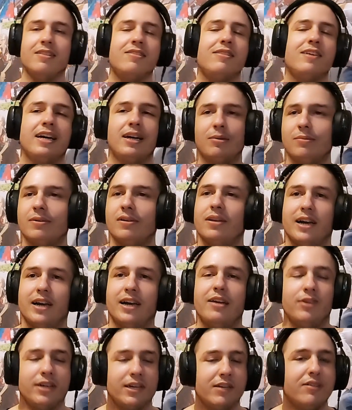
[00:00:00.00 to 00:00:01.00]
damn,
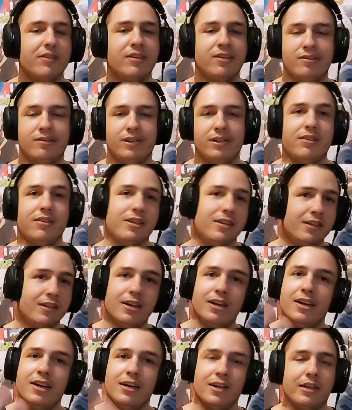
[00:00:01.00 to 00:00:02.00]
I never get tired of it. And
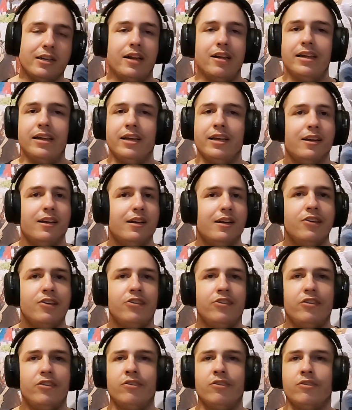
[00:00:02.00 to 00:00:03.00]
clearly,
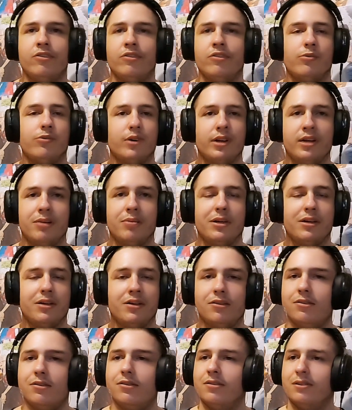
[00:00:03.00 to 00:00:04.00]
she doesn't stop growing
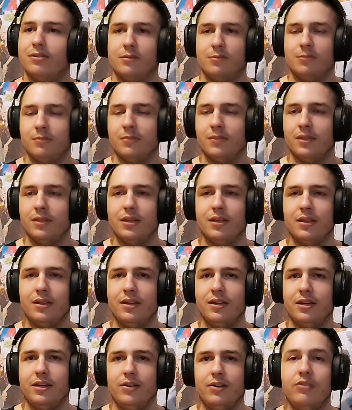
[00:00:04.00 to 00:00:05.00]
because,
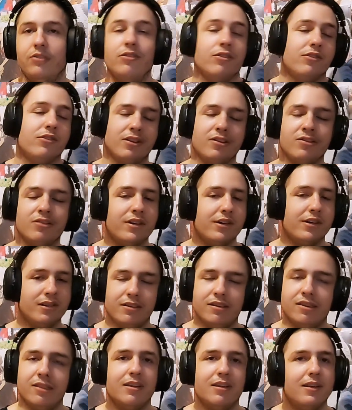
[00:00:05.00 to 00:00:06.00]
you know, this is just
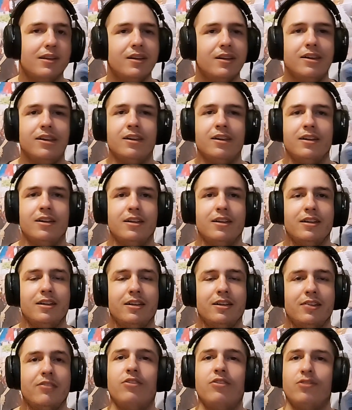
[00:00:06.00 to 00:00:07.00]
insane.
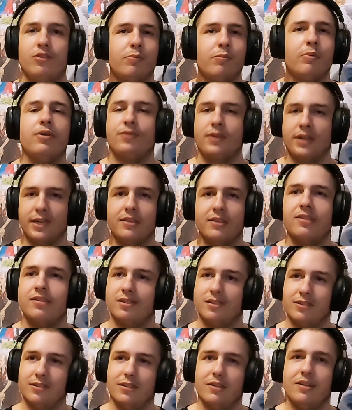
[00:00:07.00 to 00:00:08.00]
This is just
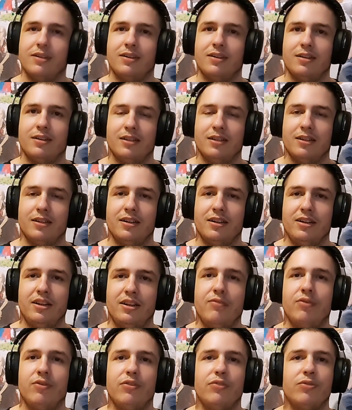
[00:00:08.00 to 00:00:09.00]
perfect.
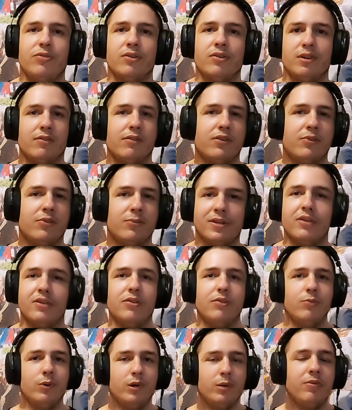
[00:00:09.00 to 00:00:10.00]
Never a song I would have expected
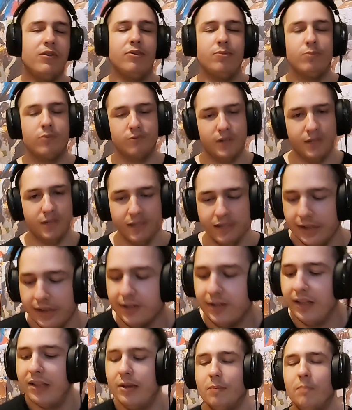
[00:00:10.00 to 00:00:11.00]
on a One Piece movie,
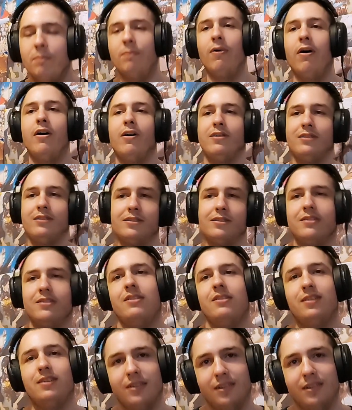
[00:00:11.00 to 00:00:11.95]
but,